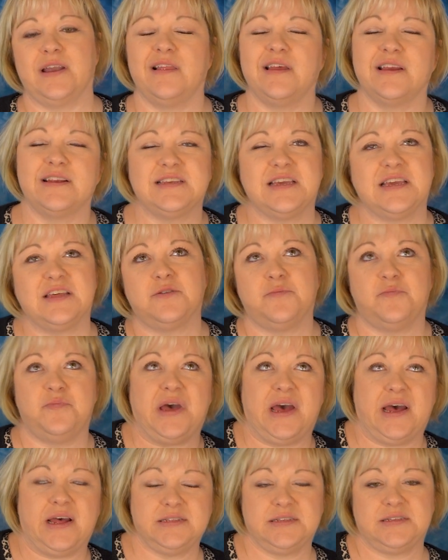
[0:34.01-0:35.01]
I like to get the
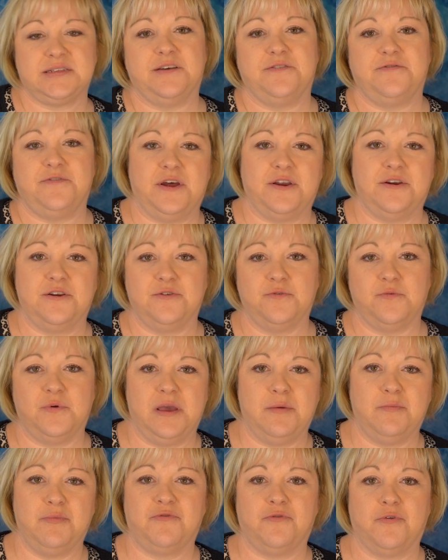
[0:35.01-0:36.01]
bad stuff out of the
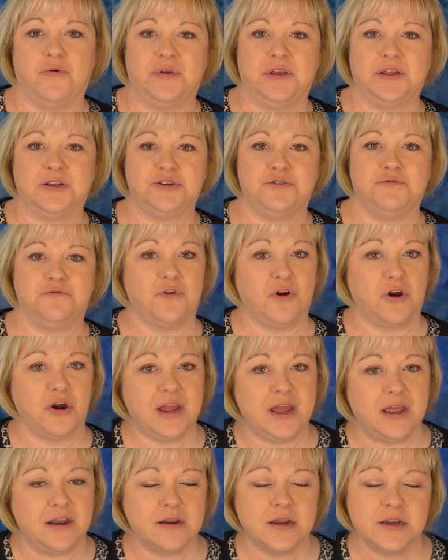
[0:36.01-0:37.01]
way before we get too far
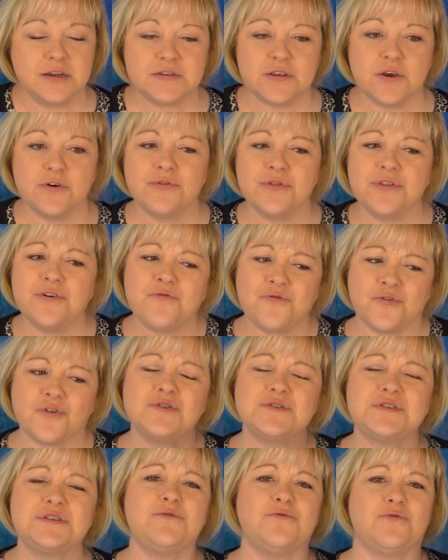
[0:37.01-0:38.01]
in. So the
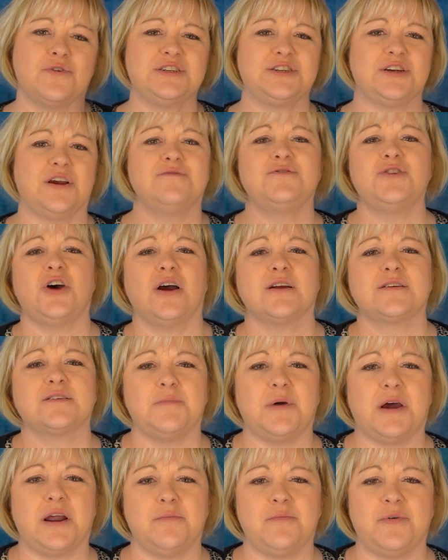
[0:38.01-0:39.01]
first of which I've talked
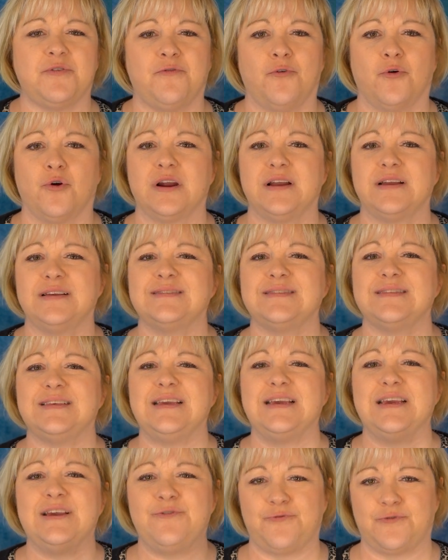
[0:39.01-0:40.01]
about it before is
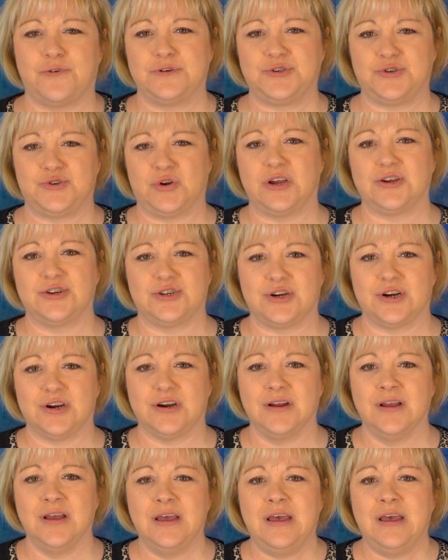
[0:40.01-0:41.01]
the infrastructure.